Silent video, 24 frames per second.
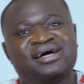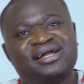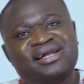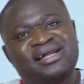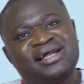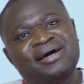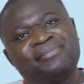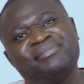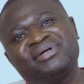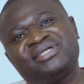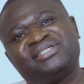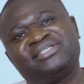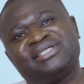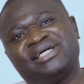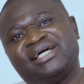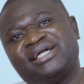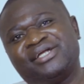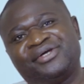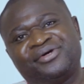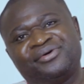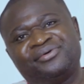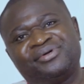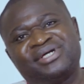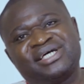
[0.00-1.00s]
Let me tell
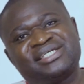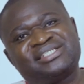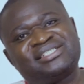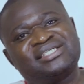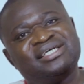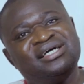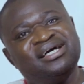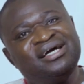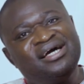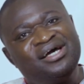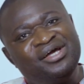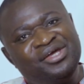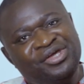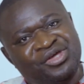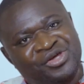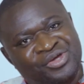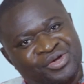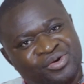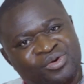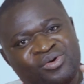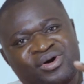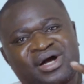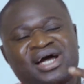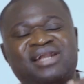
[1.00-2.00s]
you that
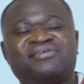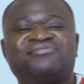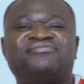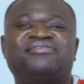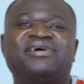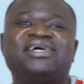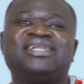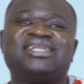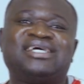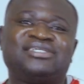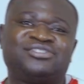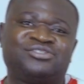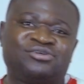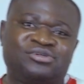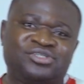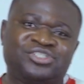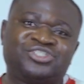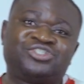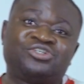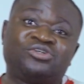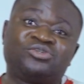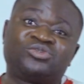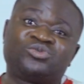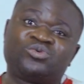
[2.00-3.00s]
you can find a
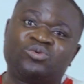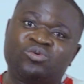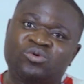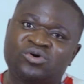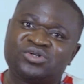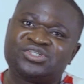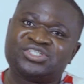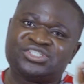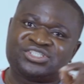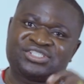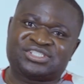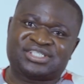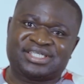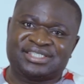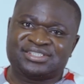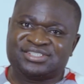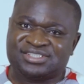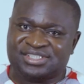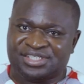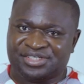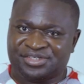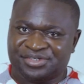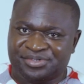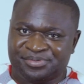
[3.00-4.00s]
solution to what is
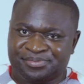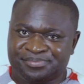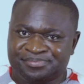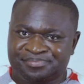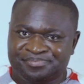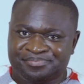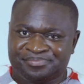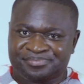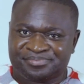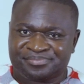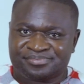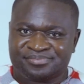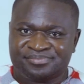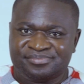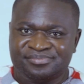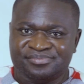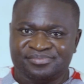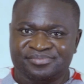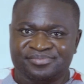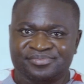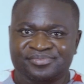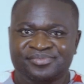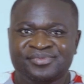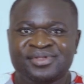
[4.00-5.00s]
stressing you.
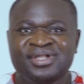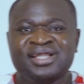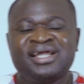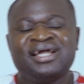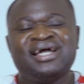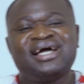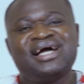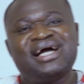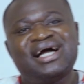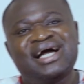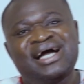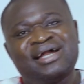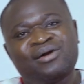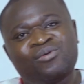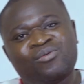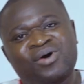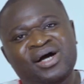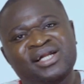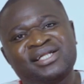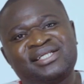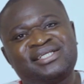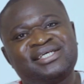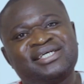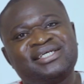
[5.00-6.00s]
And
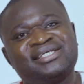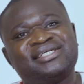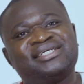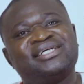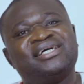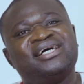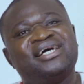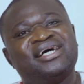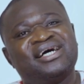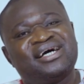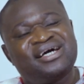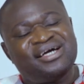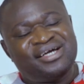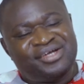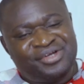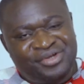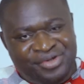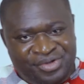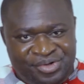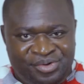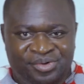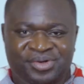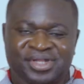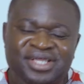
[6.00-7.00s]
one thing,
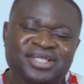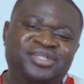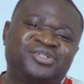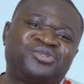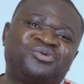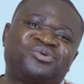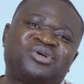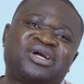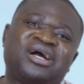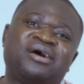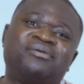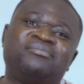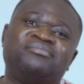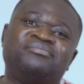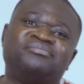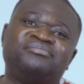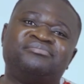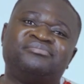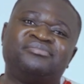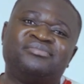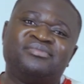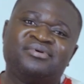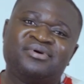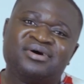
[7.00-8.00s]
you need to come
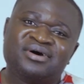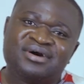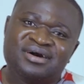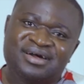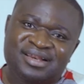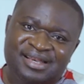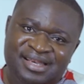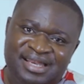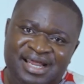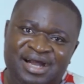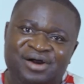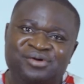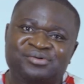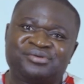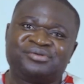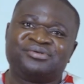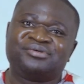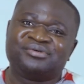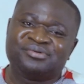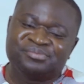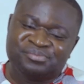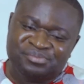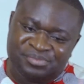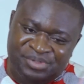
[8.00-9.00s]
down,
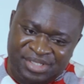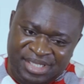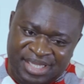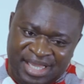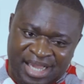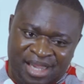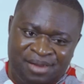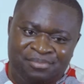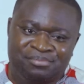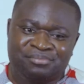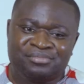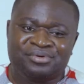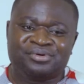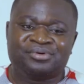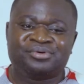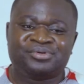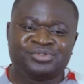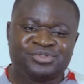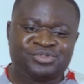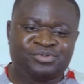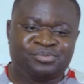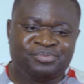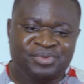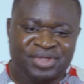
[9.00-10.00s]
be humble
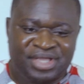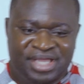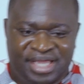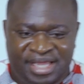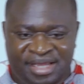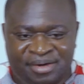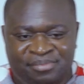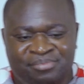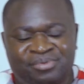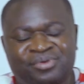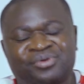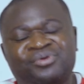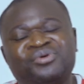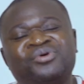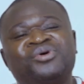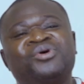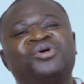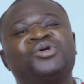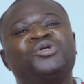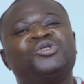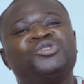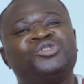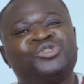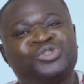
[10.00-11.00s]
to be able
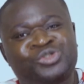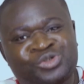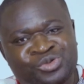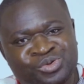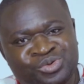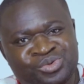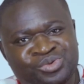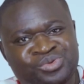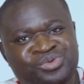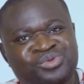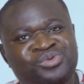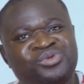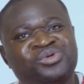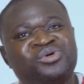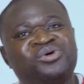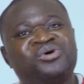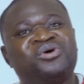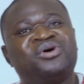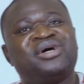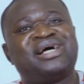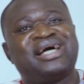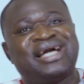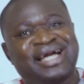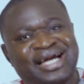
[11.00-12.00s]
to
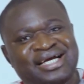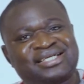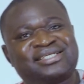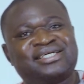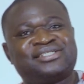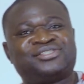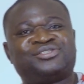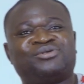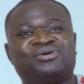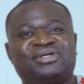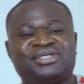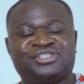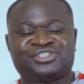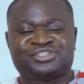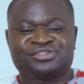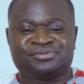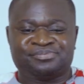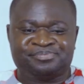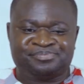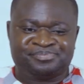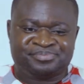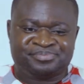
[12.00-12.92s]
get a solution.